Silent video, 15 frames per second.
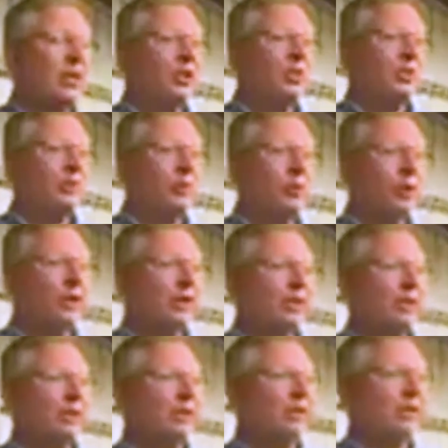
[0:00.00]
you know, for
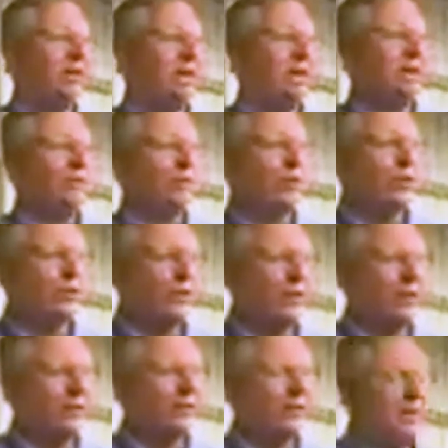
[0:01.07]
us, the
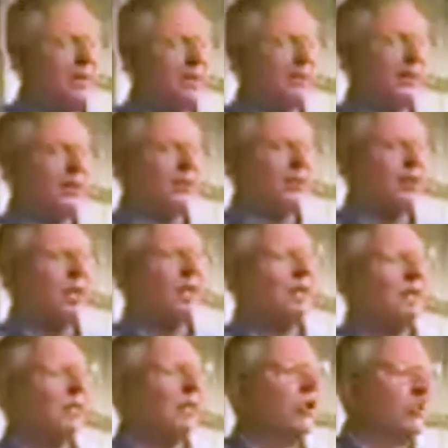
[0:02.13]
anniversary, it's a
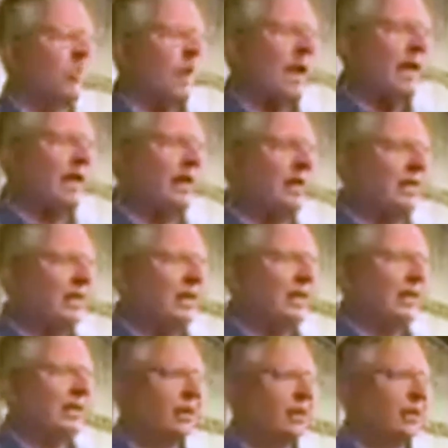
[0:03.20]
chance to look back and
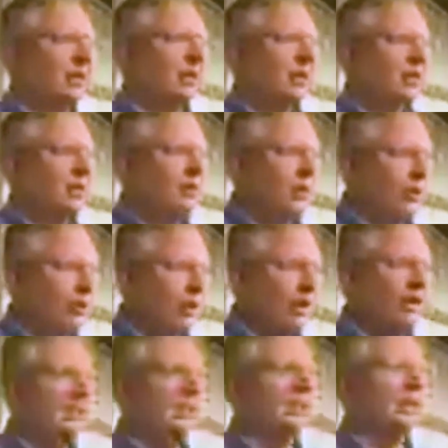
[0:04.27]
see at some of the
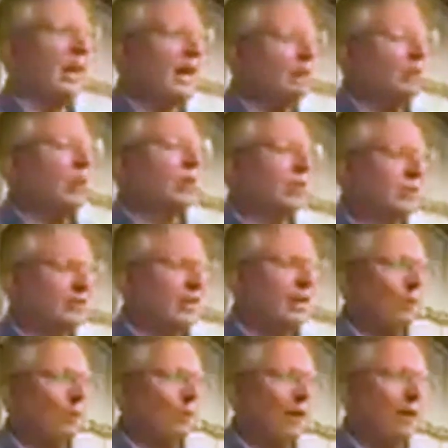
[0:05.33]
great landmark
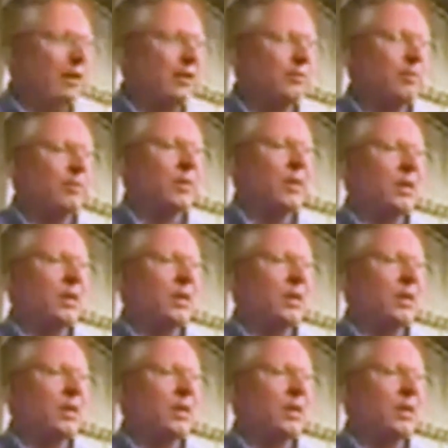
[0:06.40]
discoveries,